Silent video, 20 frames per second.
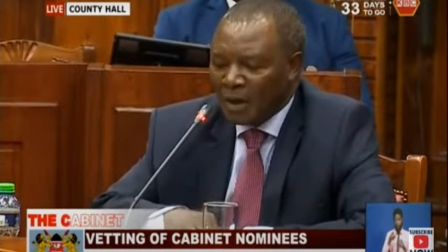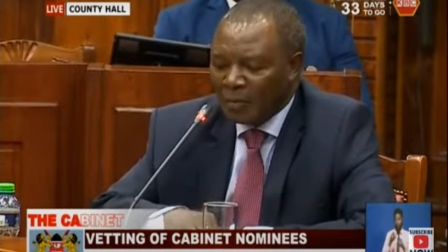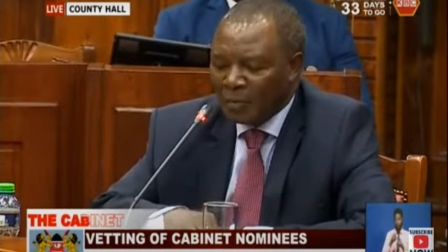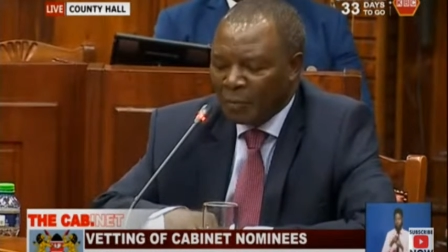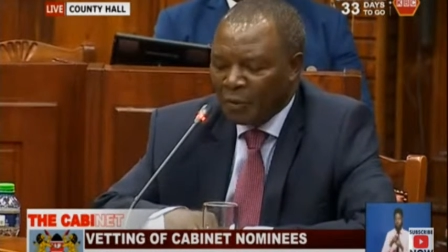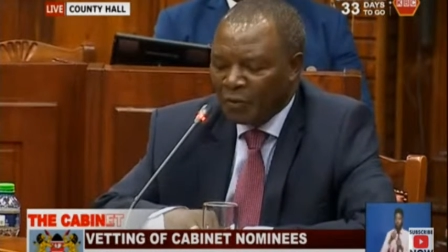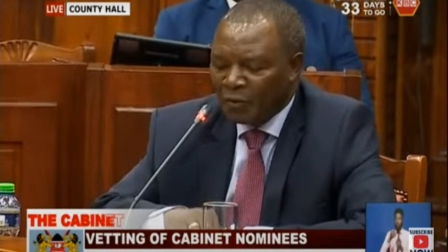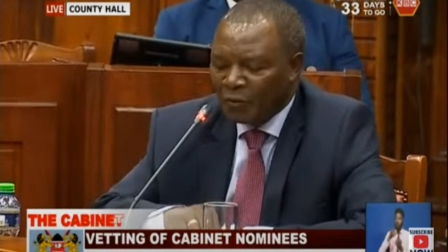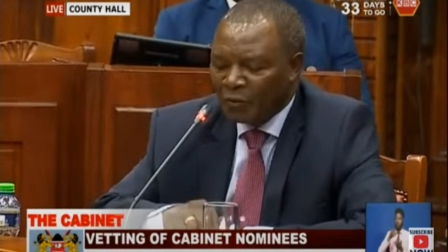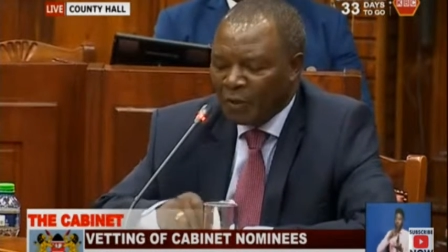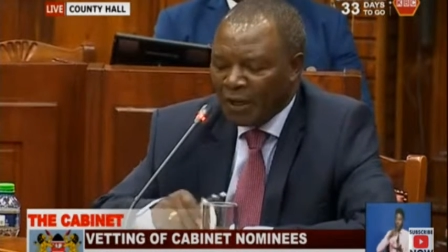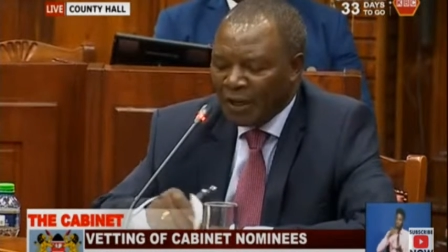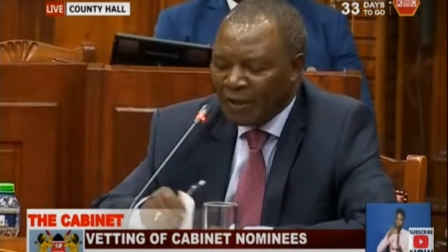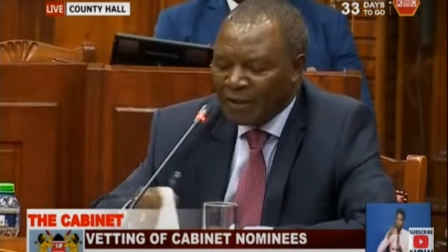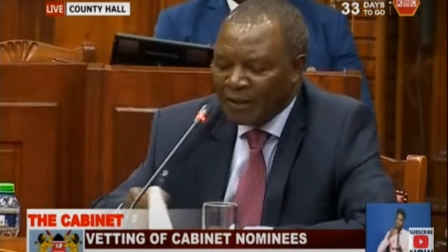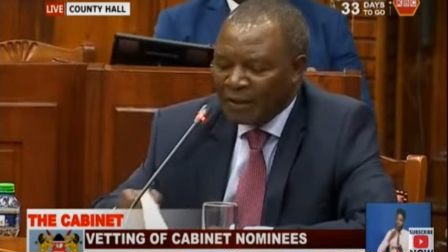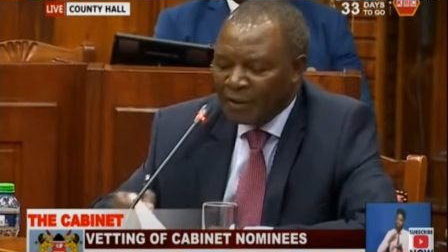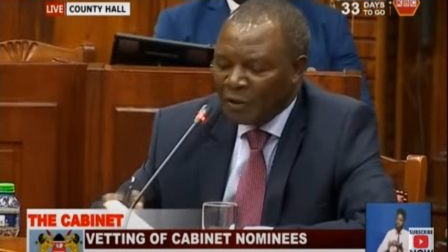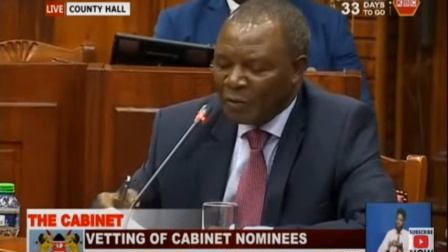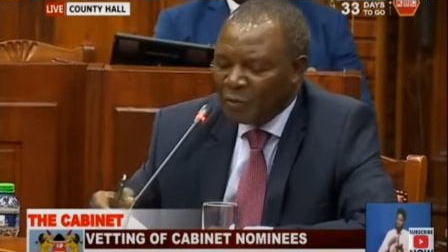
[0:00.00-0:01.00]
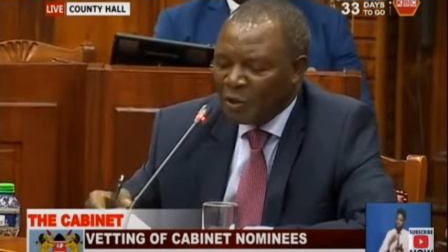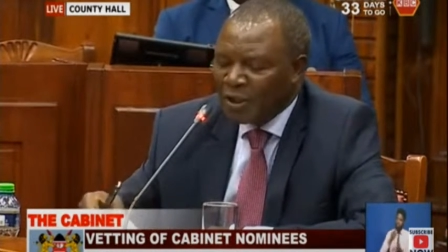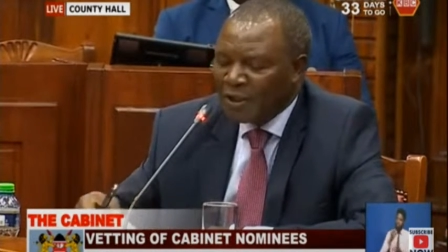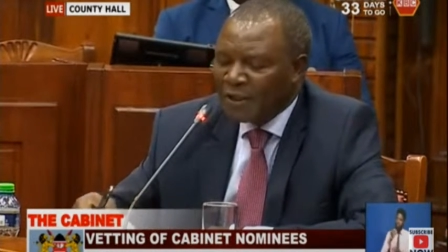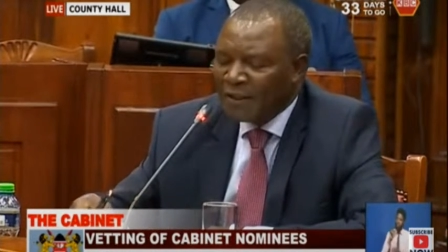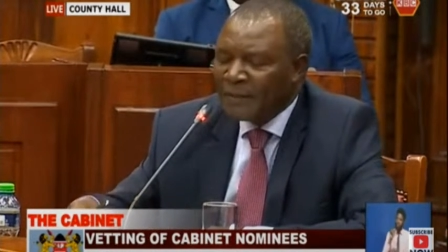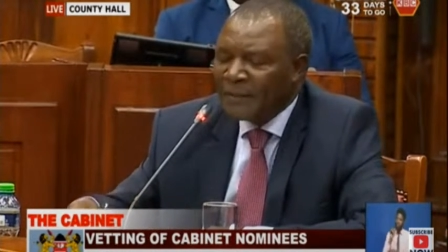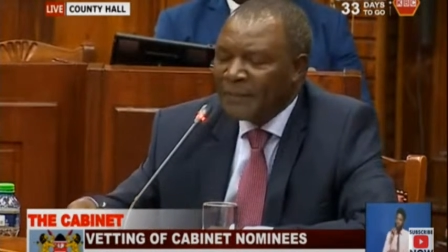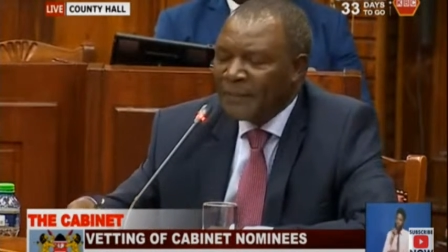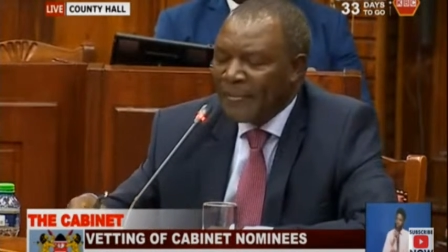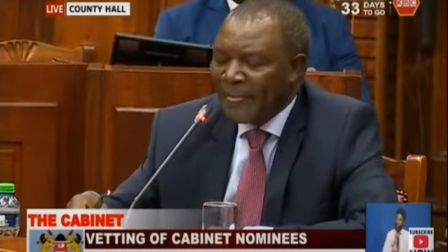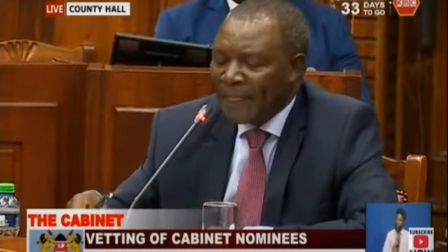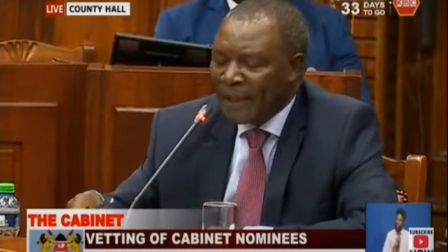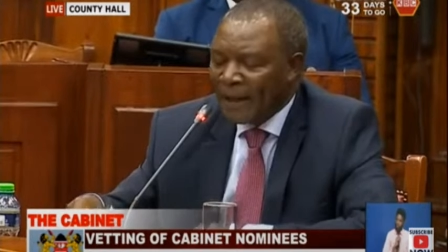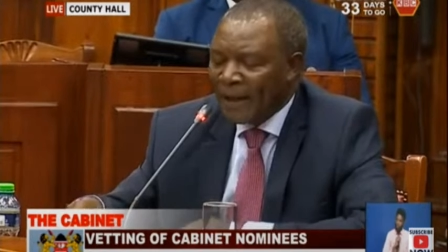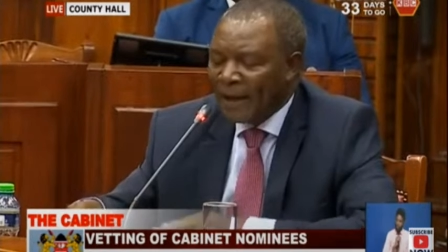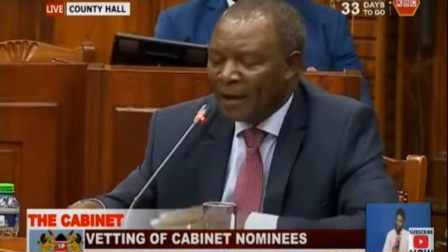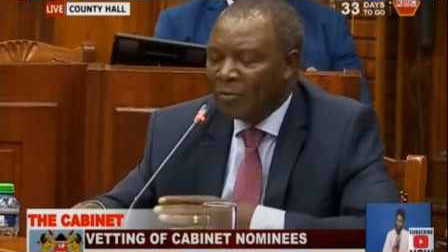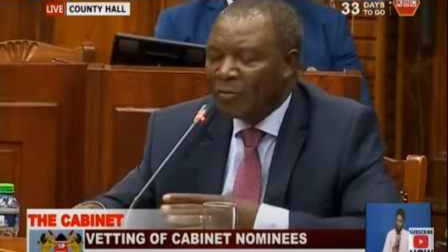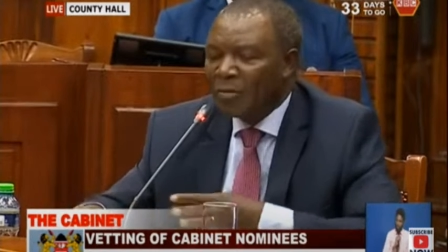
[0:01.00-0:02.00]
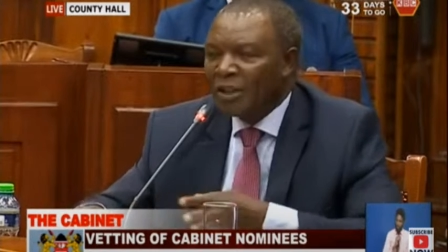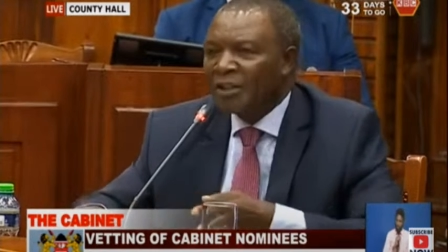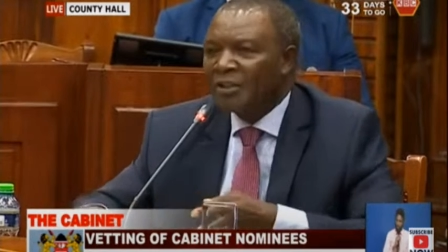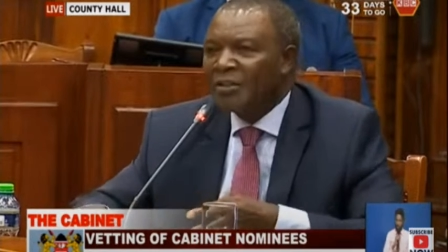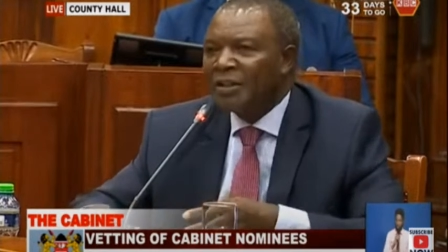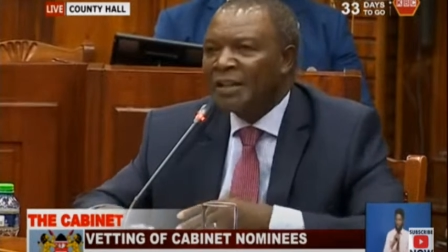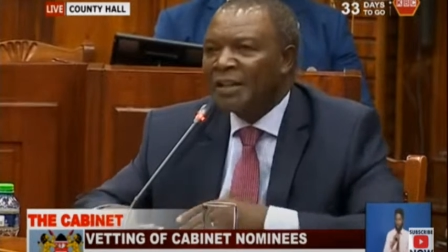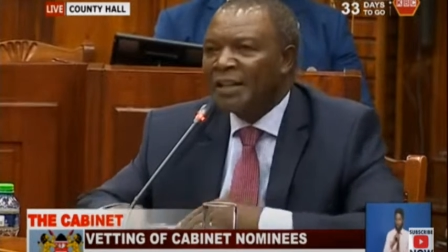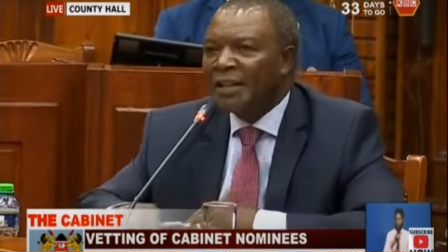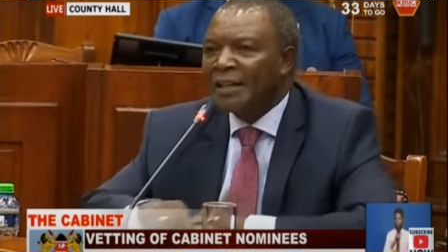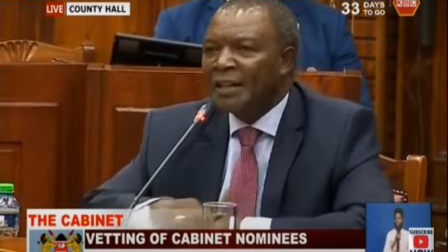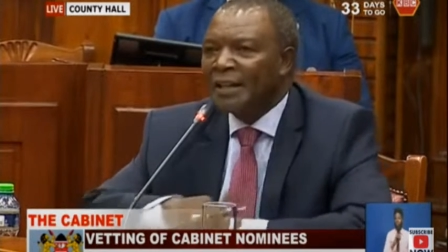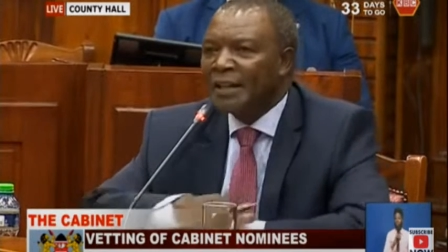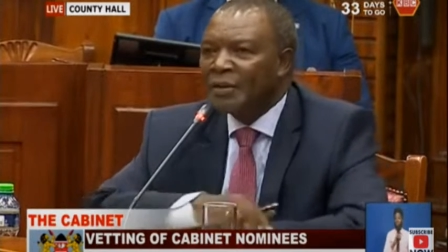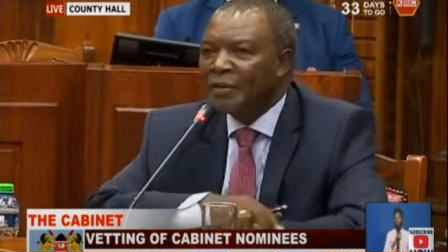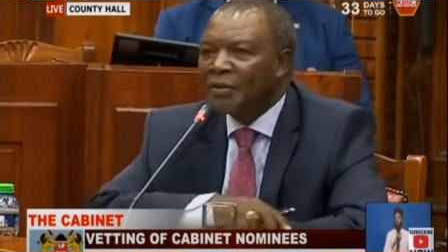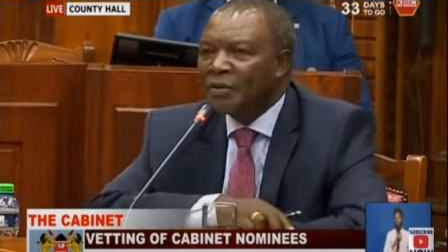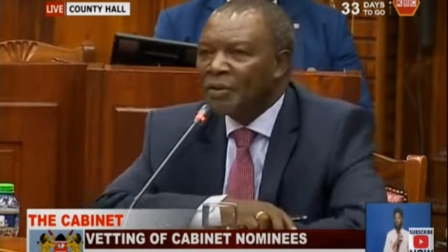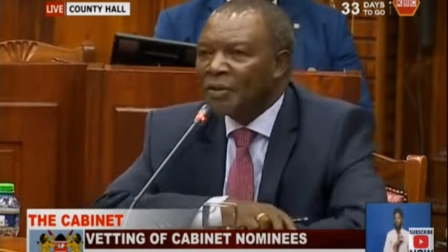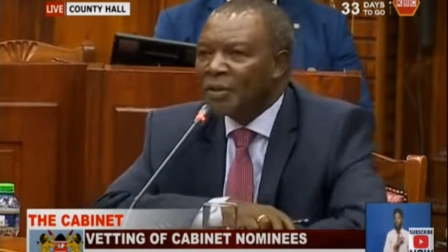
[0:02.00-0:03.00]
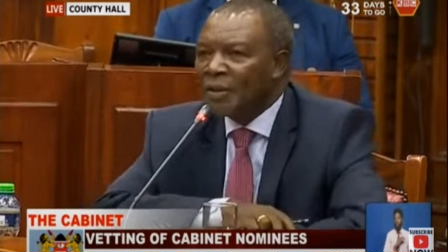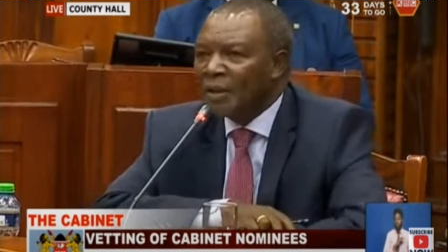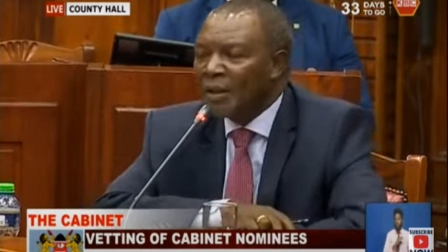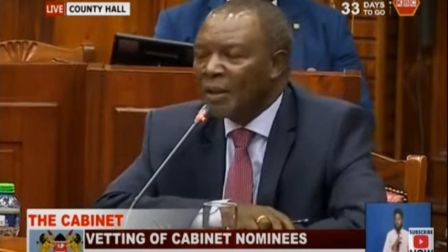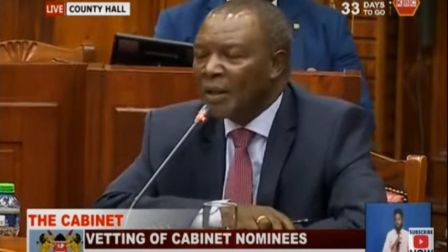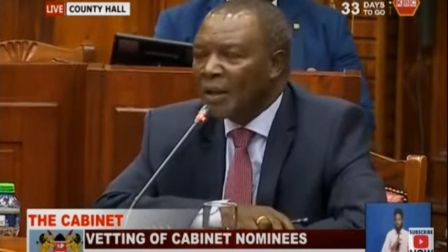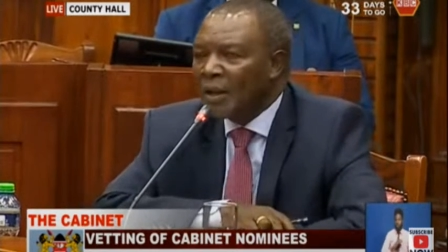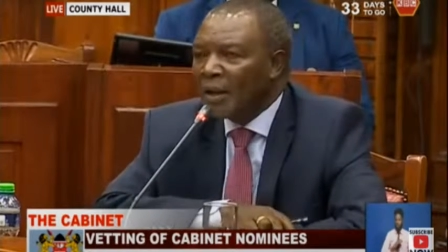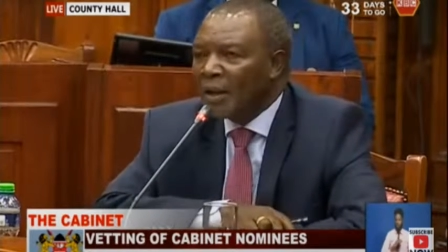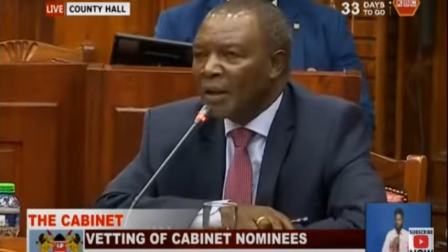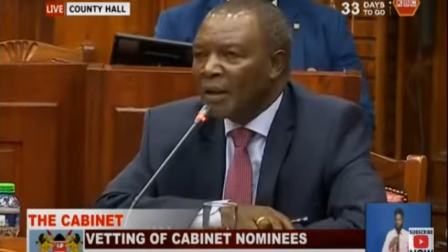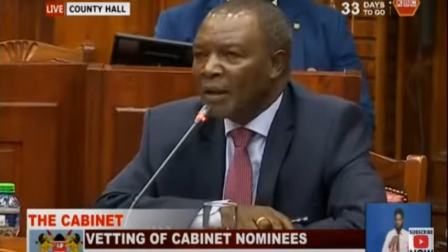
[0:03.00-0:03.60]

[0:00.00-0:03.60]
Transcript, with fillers: approved by this committee, I'll make sure that I use